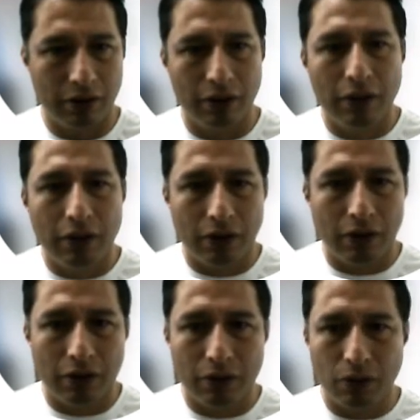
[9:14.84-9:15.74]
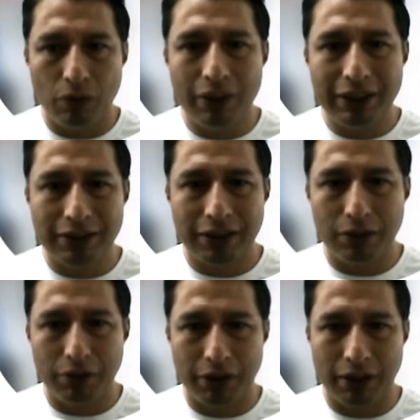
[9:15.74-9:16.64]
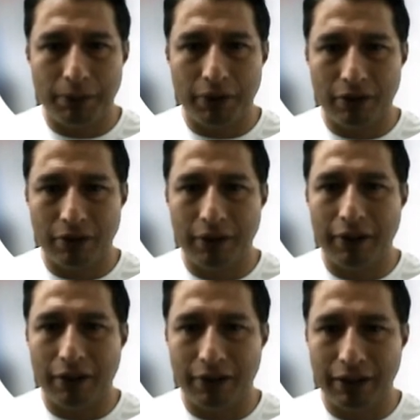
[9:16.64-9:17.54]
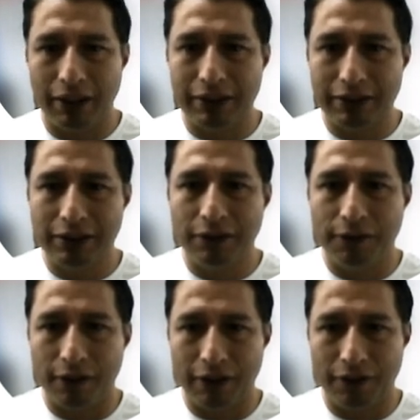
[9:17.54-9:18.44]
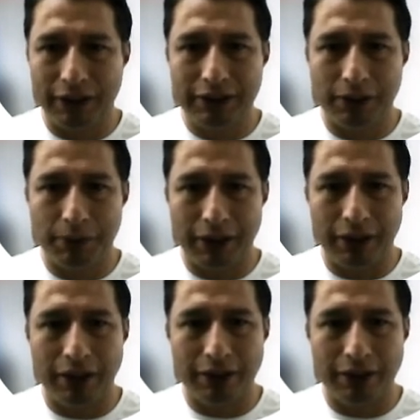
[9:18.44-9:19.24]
We start with a prototype already existing for a fixed panel structure.